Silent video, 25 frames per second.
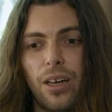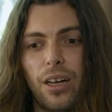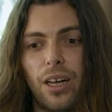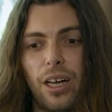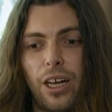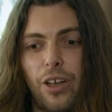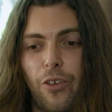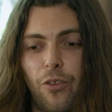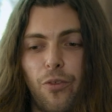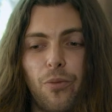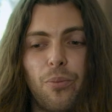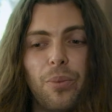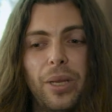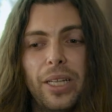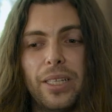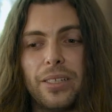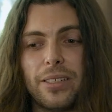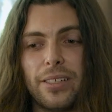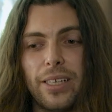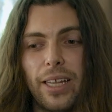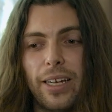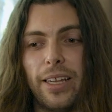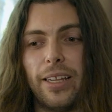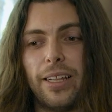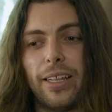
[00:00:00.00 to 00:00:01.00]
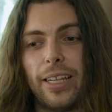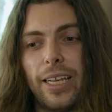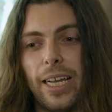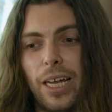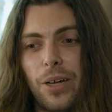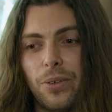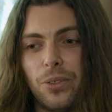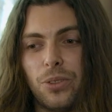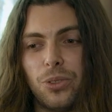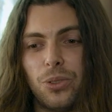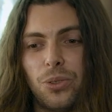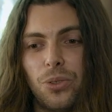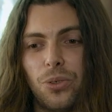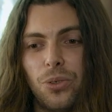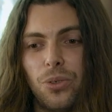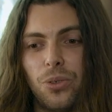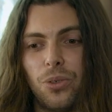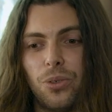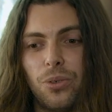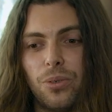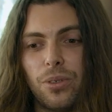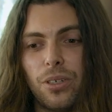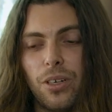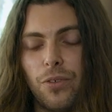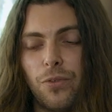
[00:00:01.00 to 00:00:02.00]
I've been sending that out
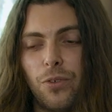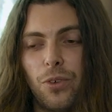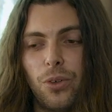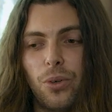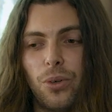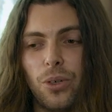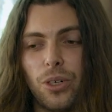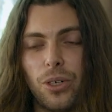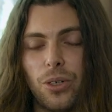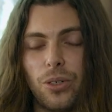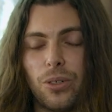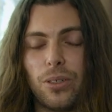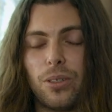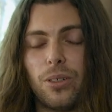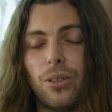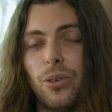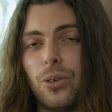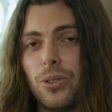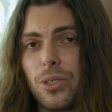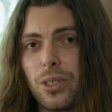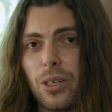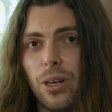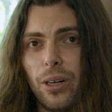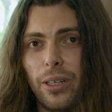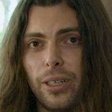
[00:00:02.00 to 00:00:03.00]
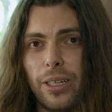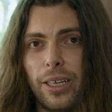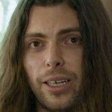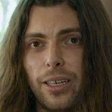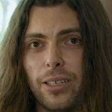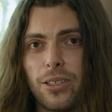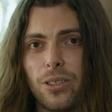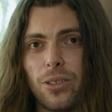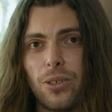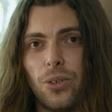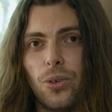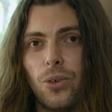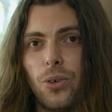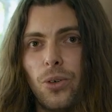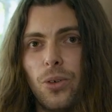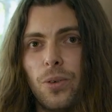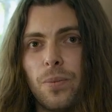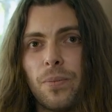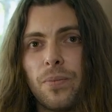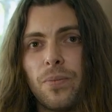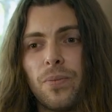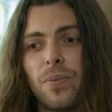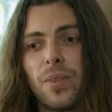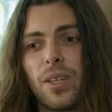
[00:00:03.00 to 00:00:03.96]
to a few close colleagues who